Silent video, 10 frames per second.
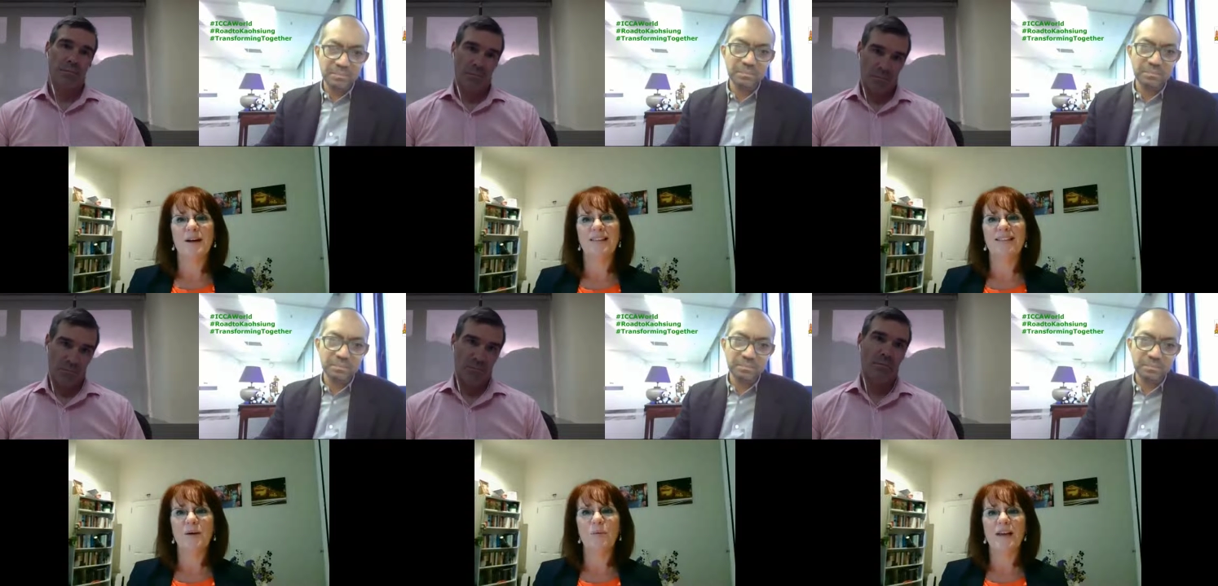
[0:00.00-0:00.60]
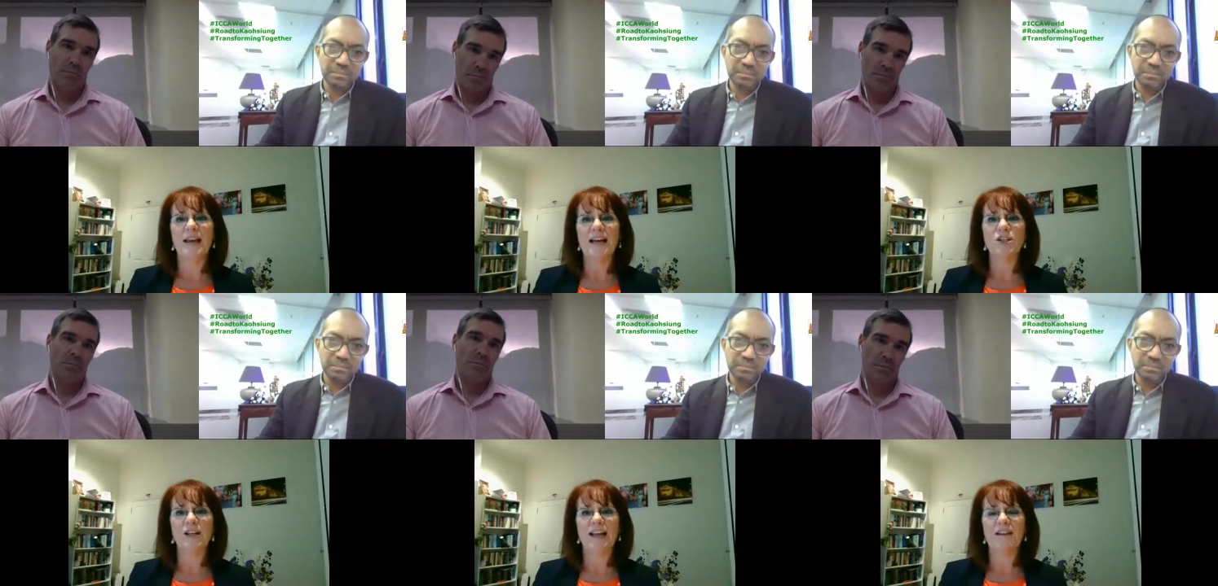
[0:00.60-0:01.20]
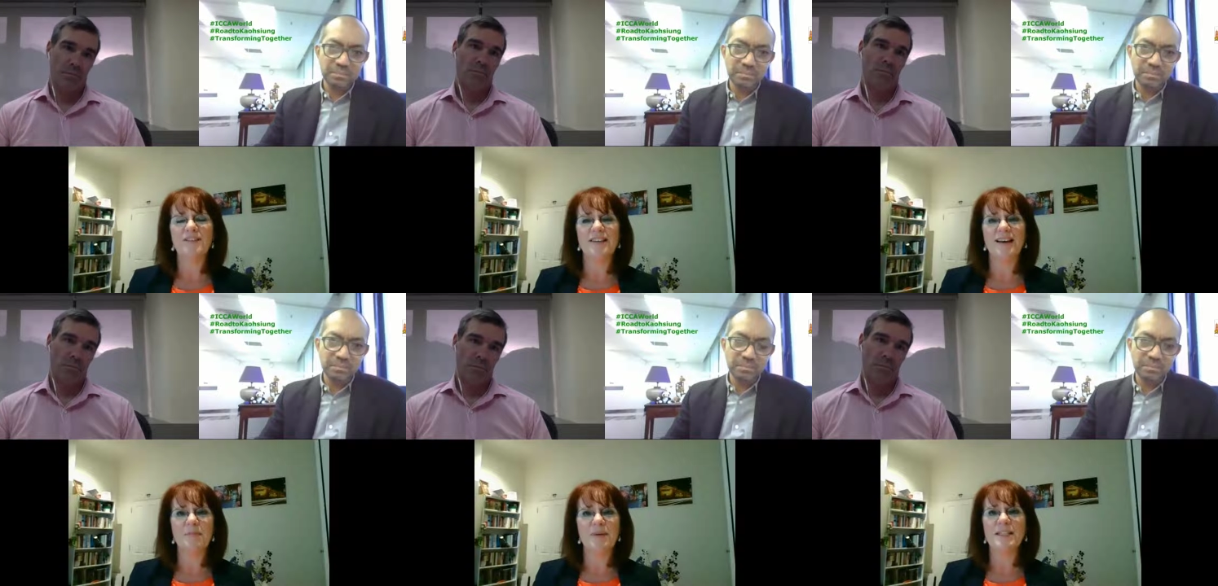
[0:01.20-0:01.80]
Speaker 1: I think we actually have to
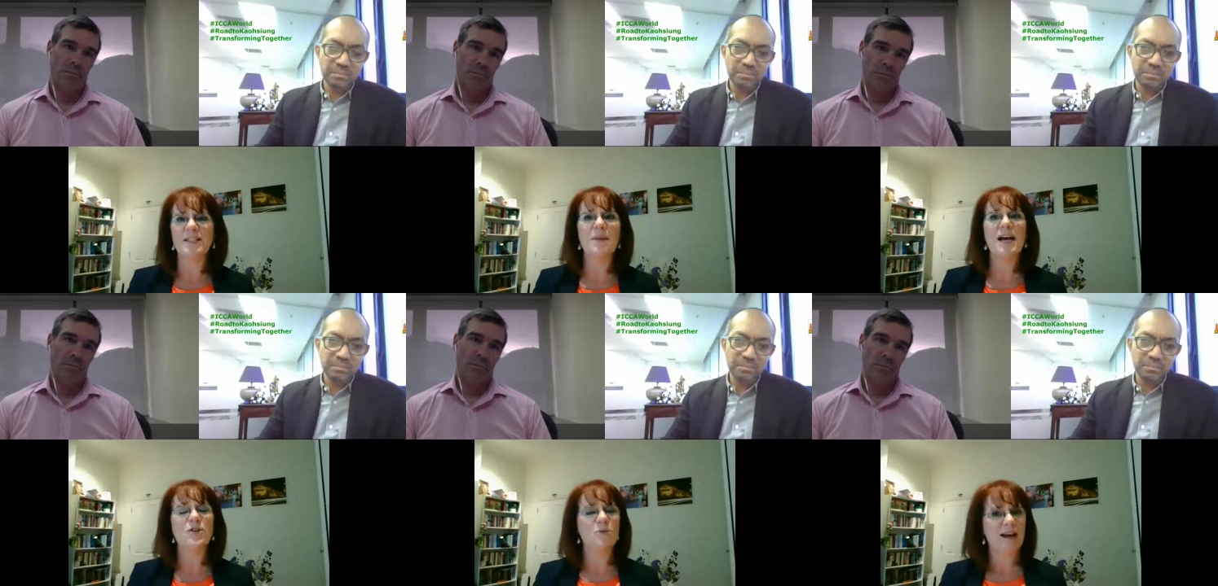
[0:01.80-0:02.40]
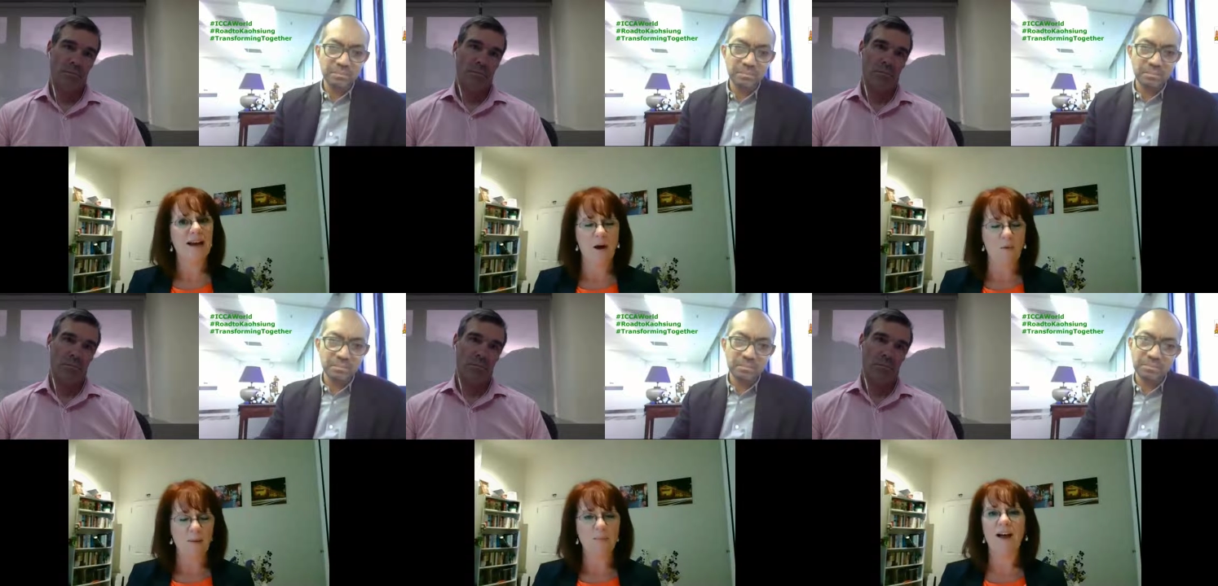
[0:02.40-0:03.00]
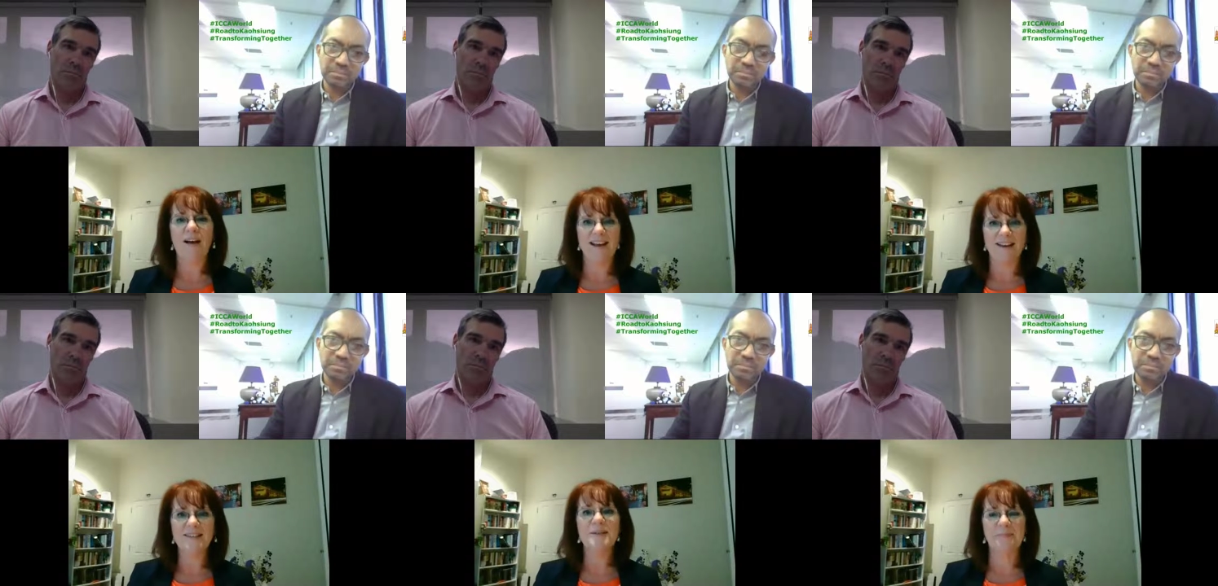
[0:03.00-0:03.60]
then be smarter about how we apply
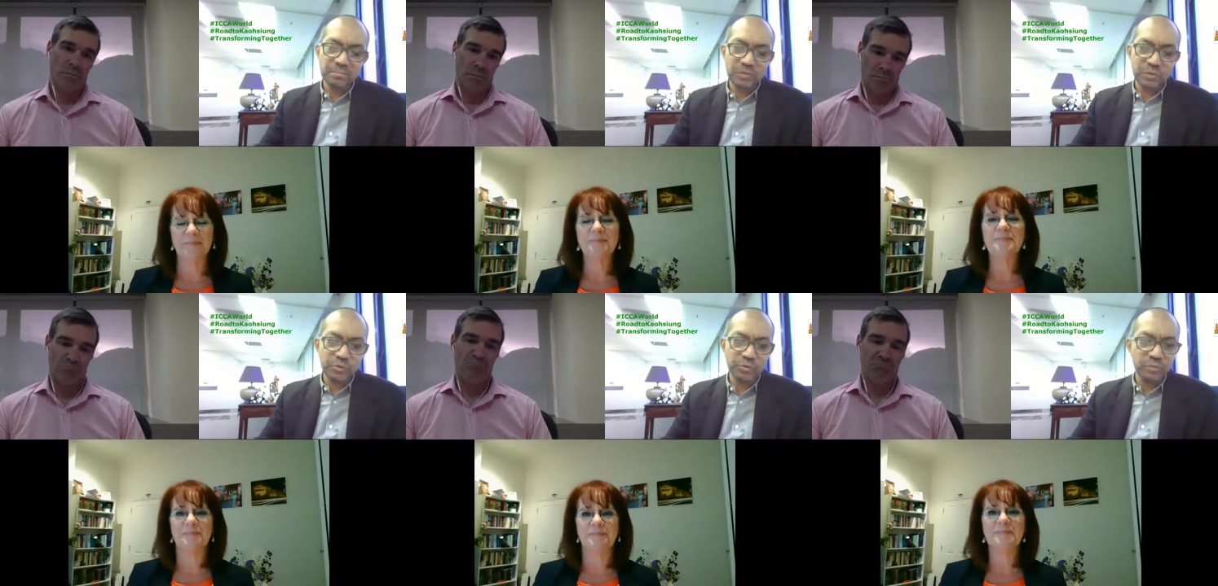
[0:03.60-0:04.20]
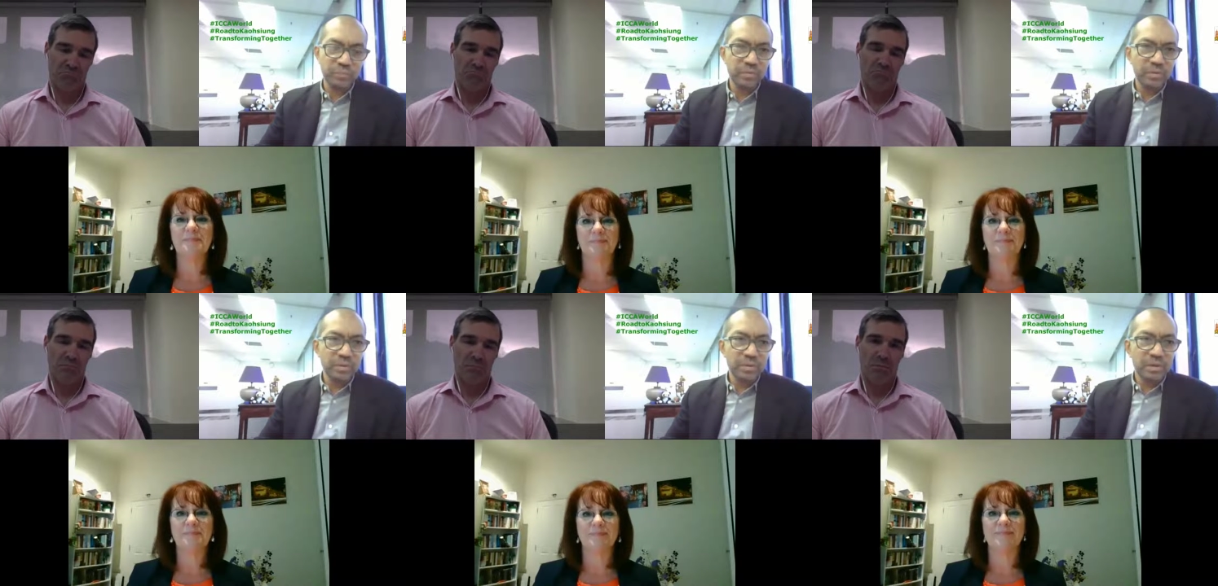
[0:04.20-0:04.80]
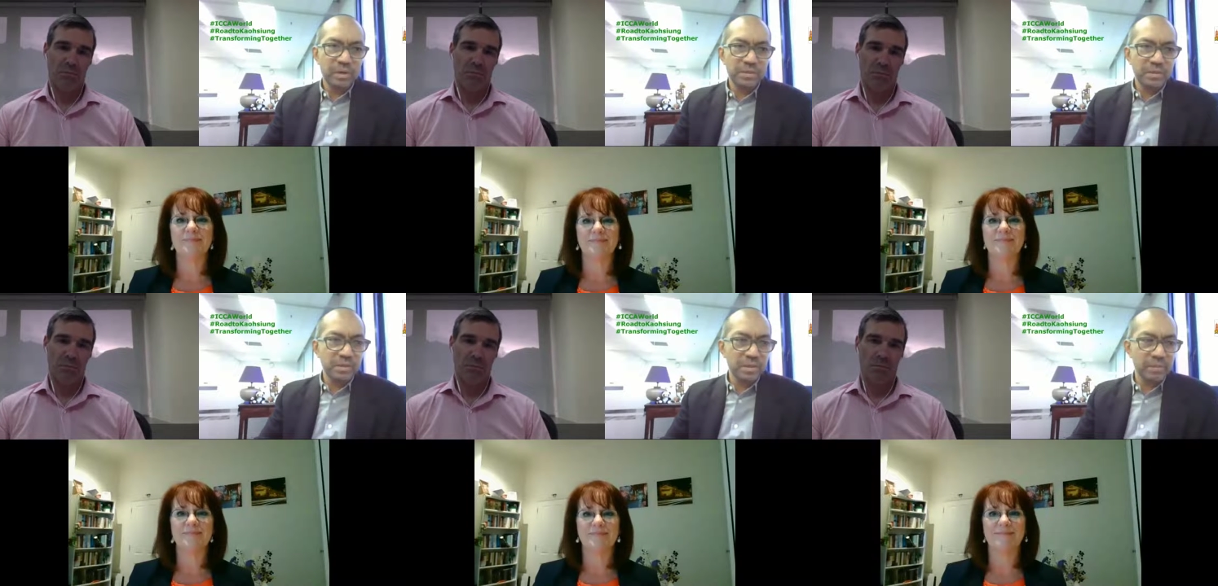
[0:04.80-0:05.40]
it.
Speaker 2: True. I think
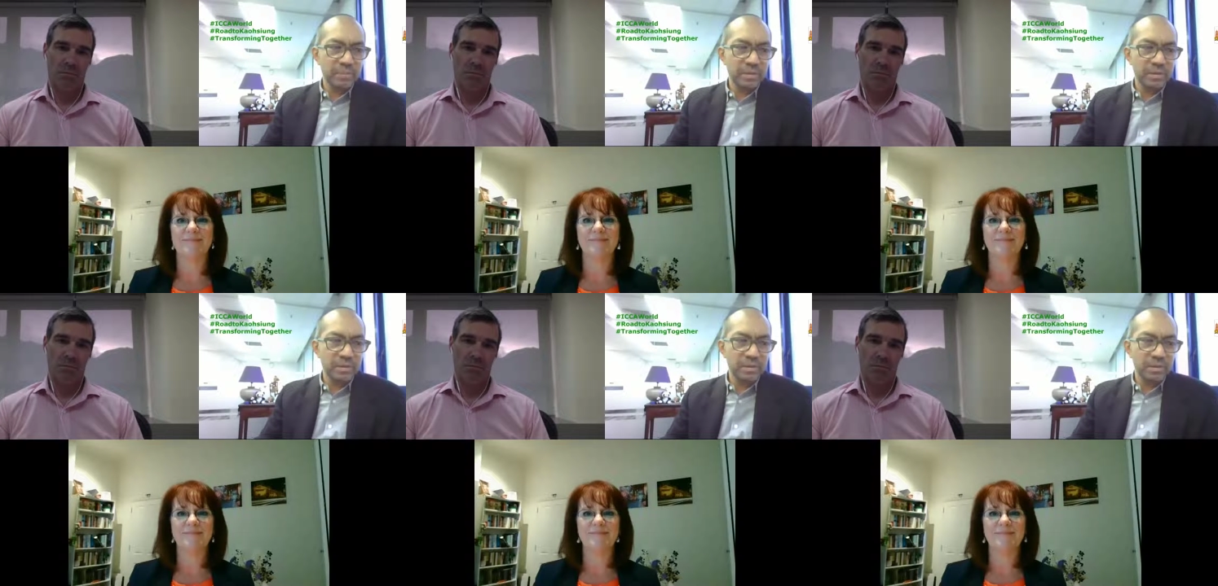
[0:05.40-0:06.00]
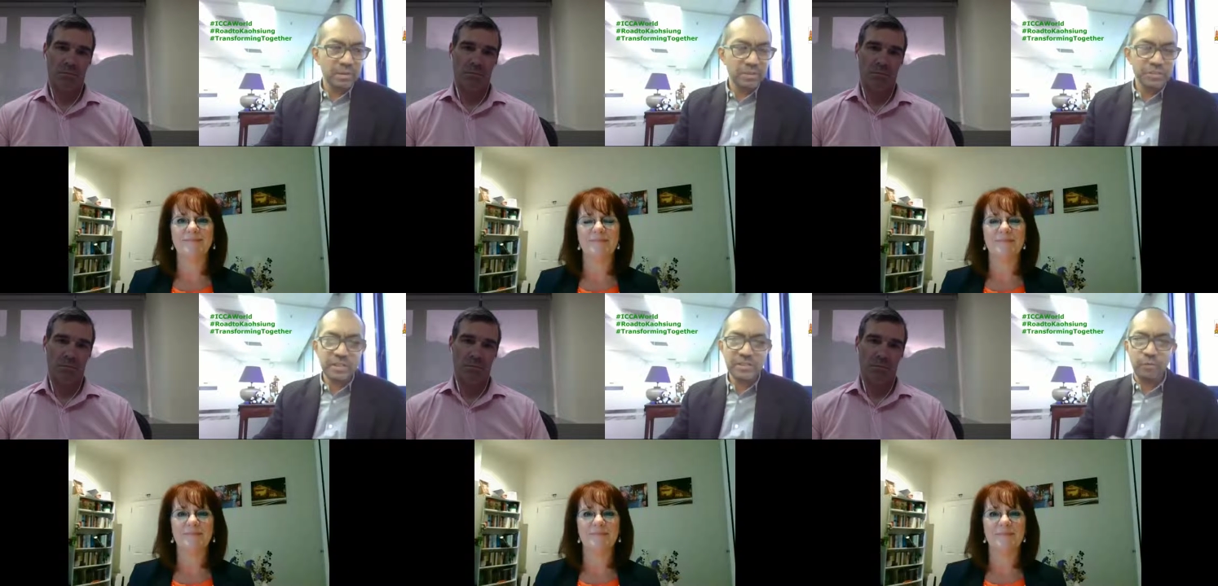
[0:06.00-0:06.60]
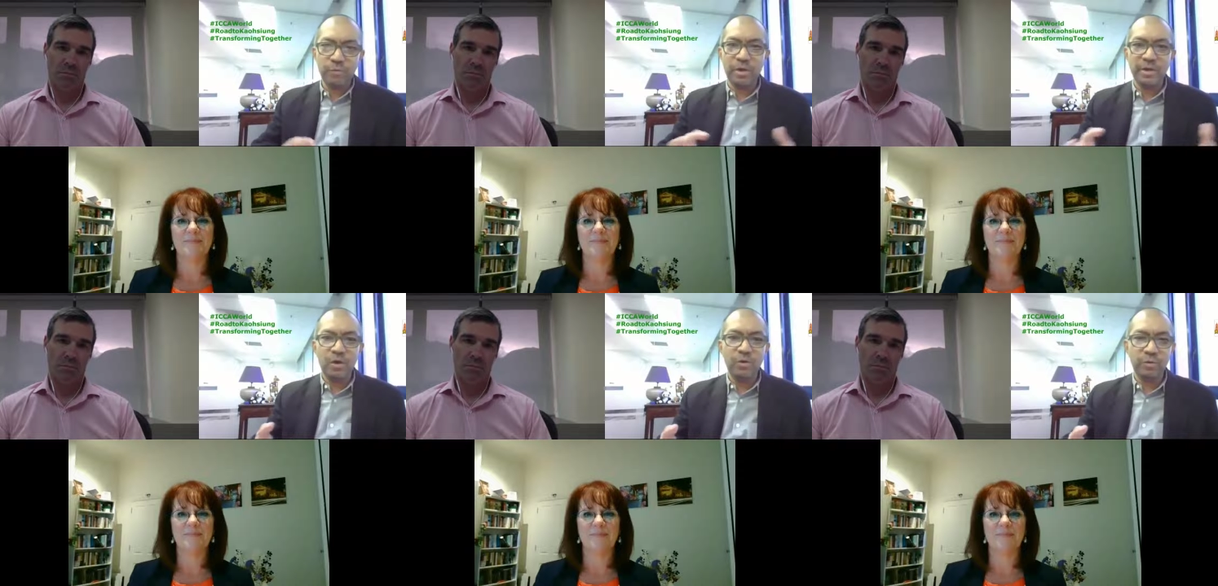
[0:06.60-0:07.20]
uh, in, in, in the sense that we are
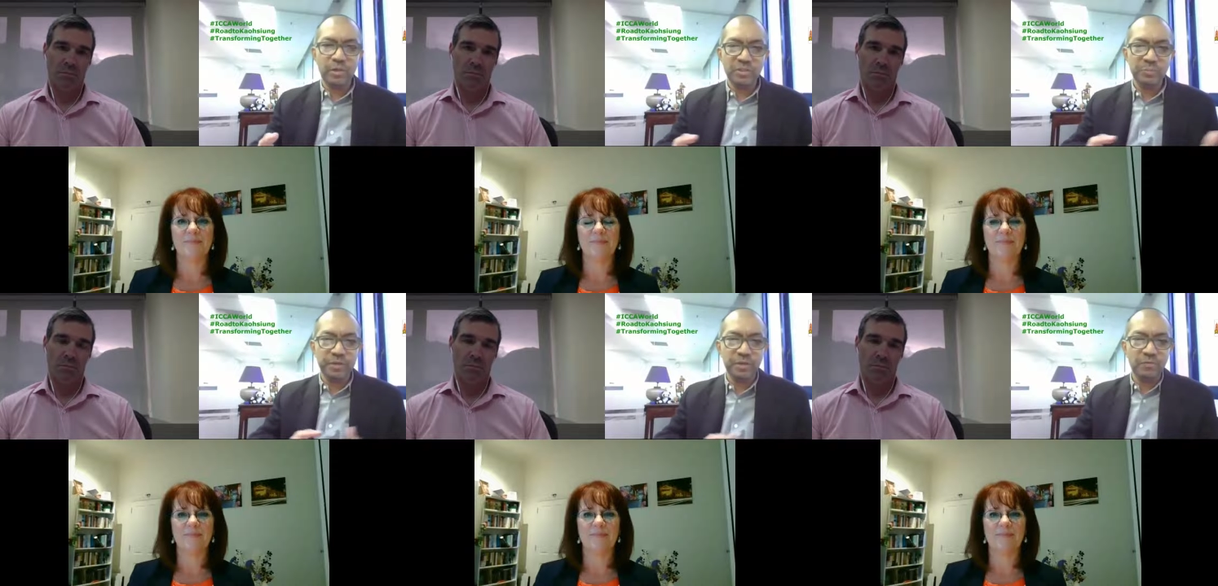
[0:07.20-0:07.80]
now uh, speaking